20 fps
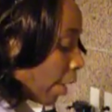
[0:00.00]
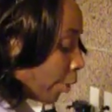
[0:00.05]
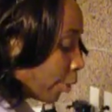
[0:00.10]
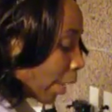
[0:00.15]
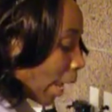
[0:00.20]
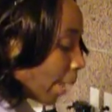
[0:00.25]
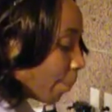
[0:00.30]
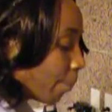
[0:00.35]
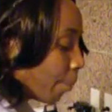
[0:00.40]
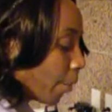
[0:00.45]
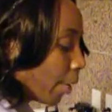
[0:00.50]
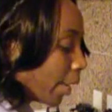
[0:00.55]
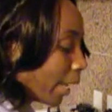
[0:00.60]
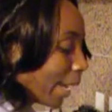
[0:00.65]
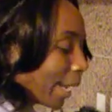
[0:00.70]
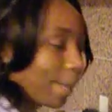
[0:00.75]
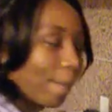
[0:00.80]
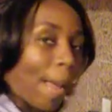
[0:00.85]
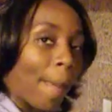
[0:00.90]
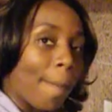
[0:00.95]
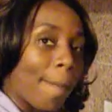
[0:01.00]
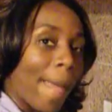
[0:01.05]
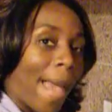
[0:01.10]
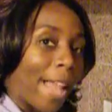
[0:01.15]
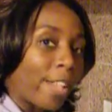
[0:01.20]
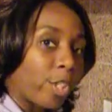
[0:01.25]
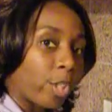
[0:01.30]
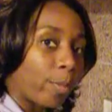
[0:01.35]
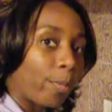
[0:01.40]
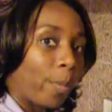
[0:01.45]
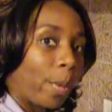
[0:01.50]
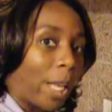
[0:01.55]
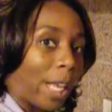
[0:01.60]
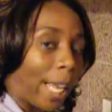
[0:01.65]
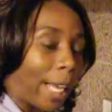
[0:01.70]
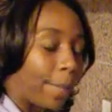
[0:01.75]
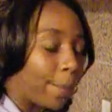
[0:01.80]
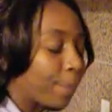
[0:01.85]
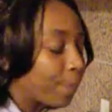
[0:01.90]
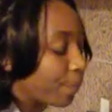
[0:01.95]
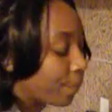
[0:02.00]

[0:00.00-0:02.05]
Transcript: so I put it in my magic bullet.